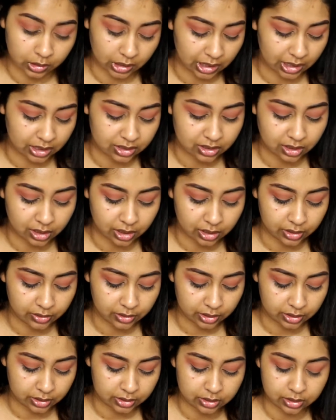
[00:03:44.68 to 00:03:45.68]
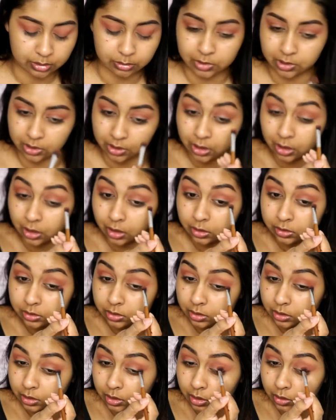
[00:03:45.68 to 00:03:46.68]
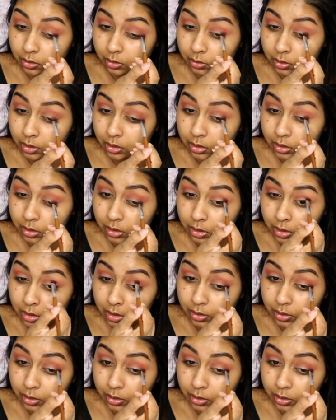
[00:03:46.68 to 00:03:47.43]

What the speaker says: Yeah, it's kind of like the similar colour to the other one.